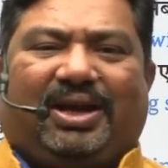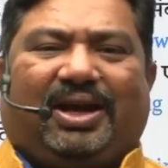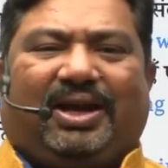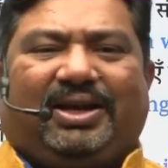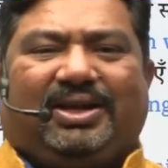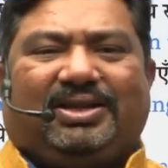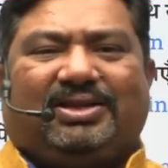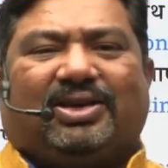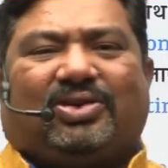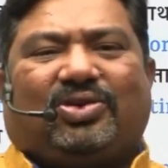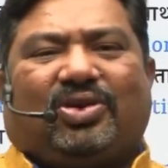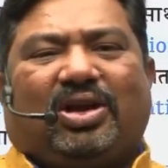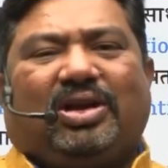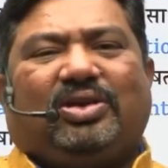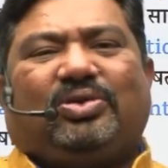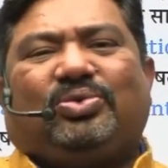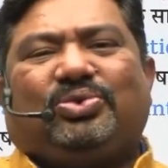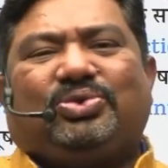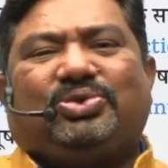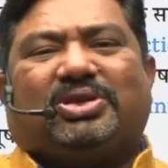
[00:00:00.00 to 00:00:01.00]
In the
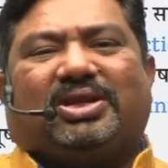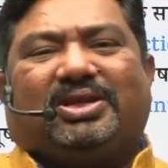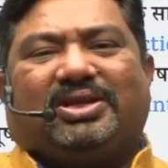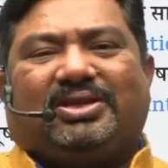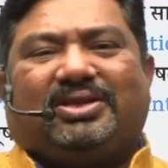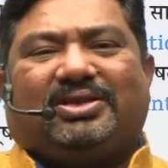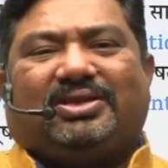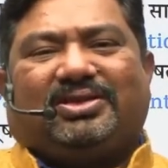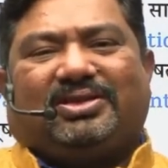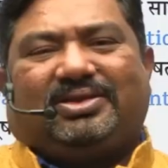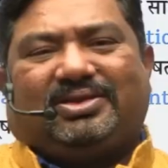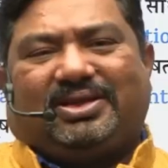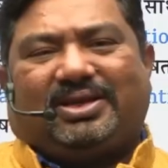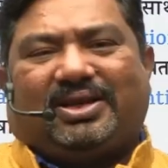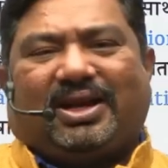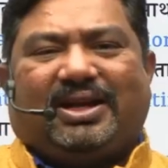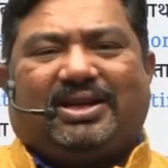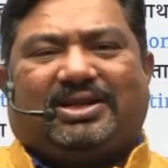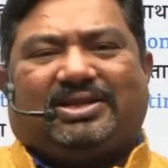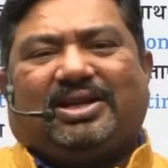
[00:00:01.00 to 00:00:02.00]
conclusion, they
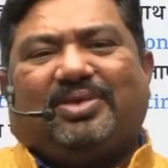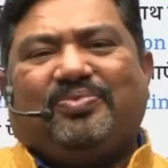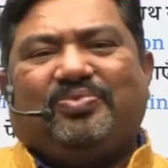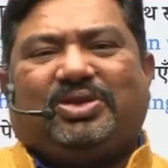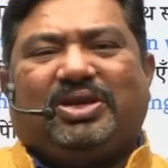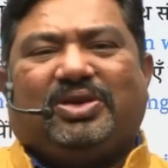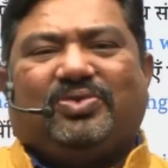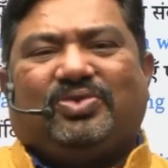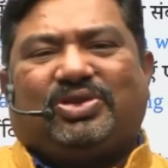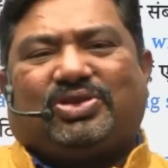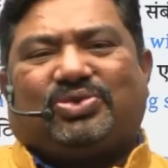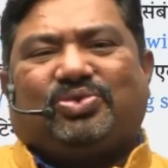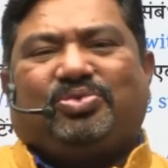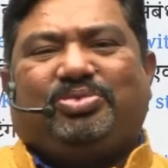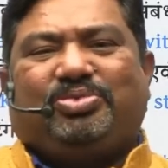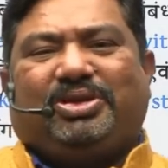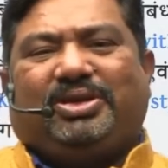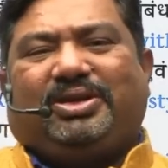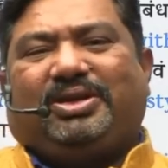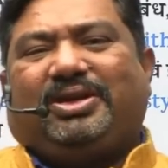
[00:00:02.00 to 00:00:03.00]
write something which should
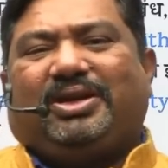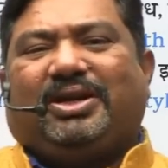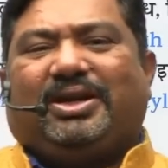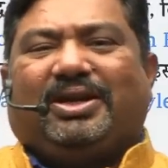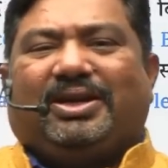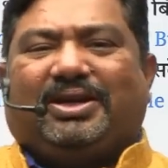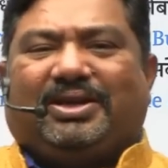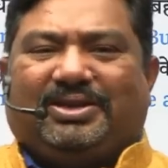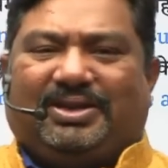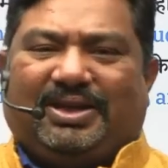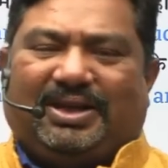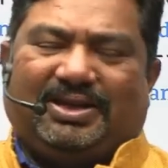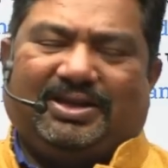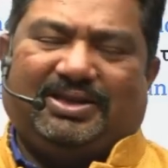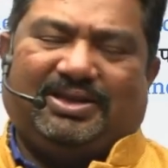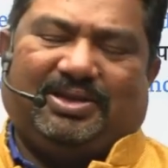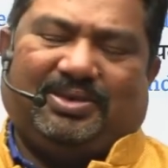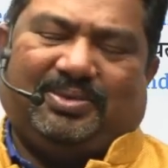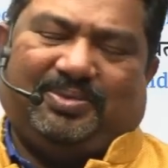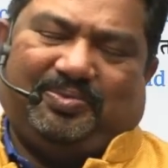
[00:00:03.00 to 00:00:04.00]
be there in
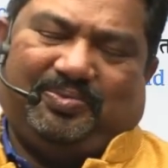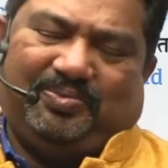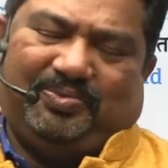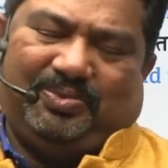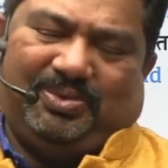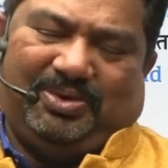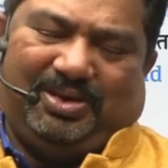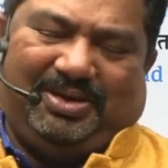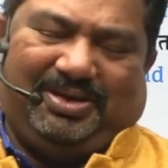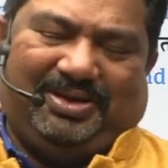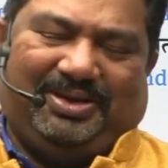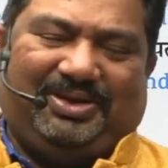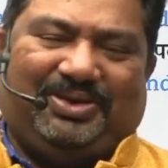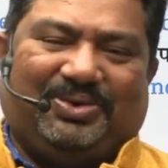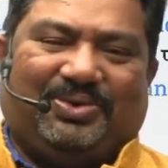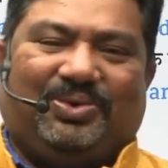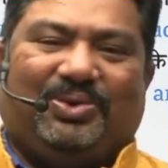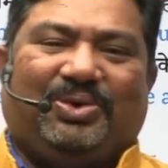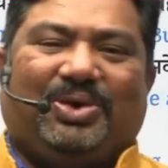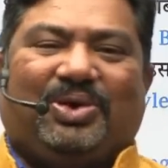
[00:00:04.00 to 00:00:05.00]
the,
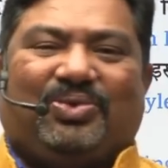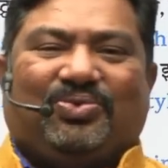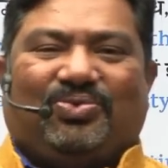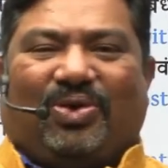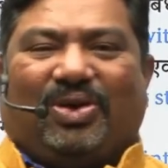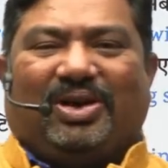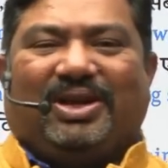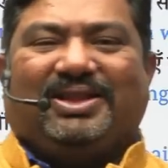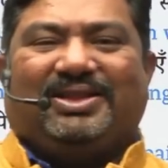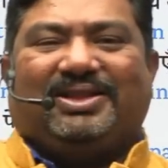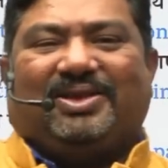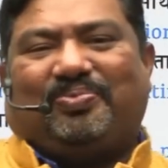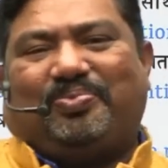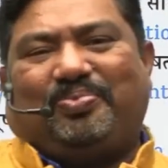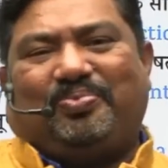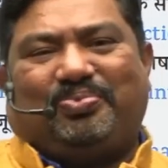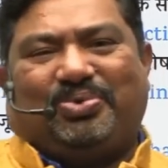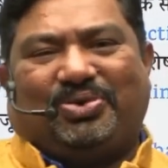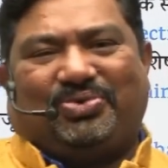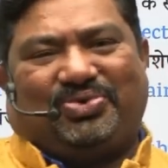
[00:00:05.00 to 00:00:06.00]
fall in the
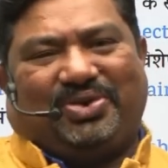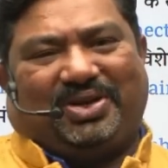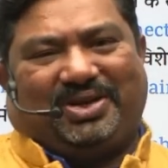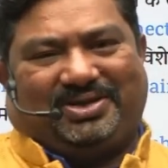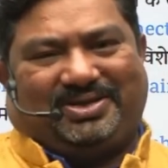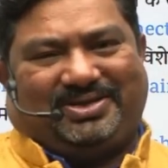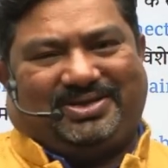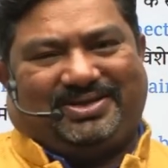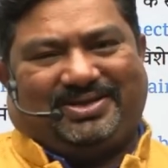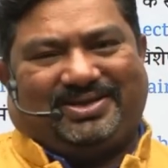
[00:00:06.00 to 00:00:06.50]
preface.